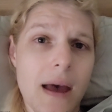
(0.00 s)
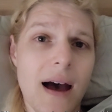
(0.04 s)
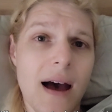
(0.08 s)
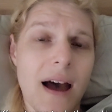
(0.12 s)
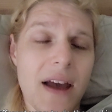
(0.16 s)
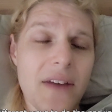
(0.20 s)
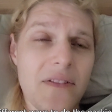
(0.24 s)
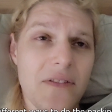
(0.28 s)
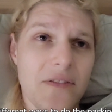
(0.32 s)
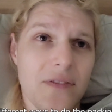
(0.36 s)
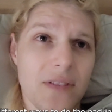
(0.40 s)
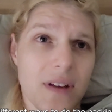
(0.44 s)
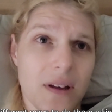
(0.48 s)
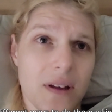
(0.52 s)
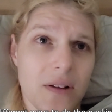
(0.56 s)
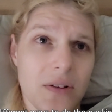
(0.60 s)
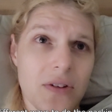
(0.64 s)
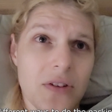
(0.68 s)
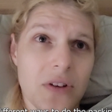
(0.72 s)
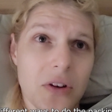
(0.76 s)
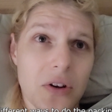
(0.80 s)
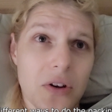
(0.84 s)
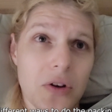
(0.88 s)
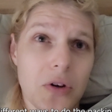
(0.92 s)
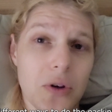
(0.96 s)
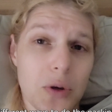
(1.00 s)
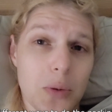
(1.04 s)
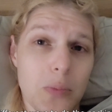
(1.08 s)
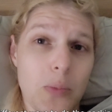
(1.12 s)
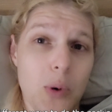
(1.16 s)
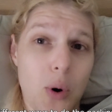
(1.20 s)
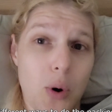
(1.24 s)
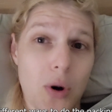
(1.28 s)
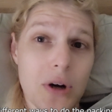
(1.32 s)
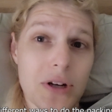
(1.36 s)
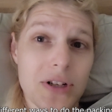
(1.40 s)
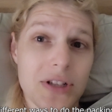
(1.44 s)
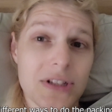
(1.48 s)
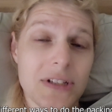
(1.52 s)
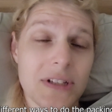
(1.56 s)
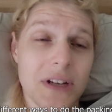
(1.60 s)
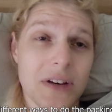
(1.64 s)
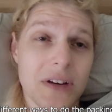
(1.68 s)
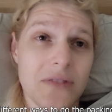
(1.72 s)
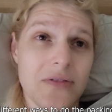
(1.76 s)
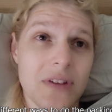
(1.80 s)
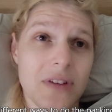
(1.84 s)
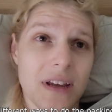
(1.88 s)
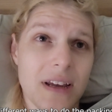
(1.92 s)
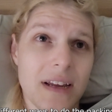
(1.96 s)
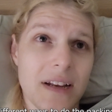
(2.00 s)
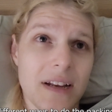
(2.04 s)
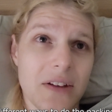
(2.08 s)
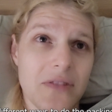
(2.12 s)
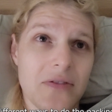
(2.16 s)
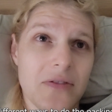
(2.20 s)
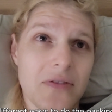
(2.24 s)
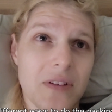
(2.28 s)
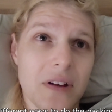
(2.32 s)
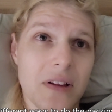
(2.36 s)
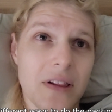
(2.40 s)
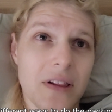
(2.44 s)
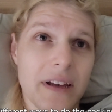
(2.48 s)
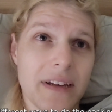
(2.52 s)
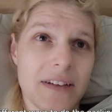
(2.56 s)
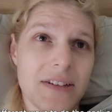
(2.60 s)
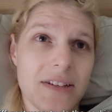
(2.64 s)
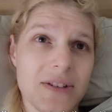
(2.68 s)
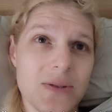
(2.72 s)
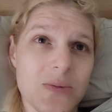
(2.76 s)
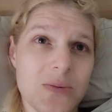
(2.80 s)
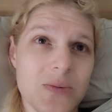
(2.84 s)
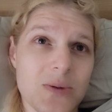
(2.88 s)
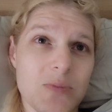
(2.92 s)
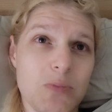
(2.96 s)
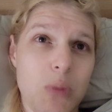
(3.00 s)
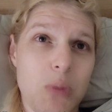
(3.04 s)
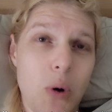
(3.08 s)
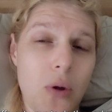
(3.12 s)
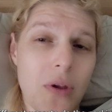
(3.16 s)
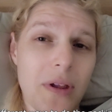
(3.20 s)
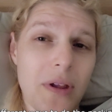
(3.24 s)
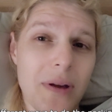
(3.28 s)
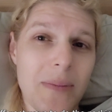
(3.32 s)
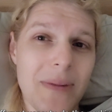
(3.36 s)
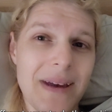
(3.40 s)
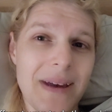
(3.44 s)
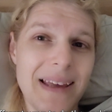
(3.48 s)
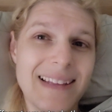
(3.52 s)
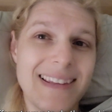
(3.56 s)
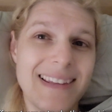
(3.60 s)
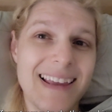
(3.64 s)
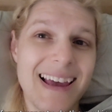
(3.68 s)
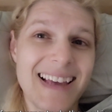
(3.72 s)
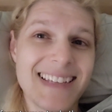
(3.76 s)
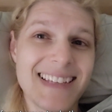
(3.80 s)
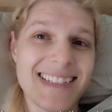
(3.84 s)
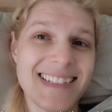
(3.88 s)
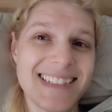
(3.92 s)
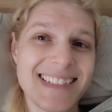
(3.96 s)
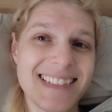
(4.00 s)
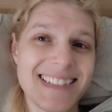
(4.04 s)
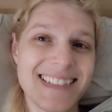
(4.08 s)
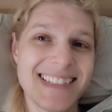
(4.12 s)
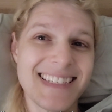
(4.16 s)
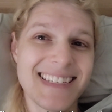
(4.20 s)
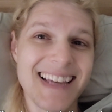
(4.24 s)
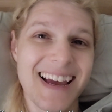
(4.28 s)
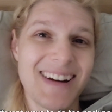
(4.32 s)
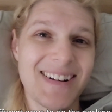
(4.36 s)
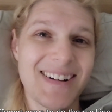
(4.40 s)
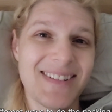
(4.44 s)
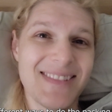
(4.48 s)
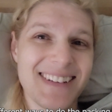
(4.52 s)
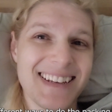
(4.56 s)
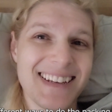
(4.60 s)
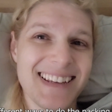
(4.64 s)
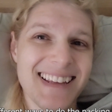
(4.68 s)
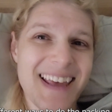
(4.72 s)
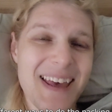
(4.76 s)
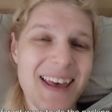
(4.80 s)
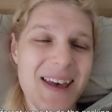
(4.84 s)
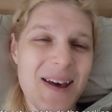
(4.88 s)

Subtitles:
I felt a good portion of it, and it felt like she was pulling my intestines out,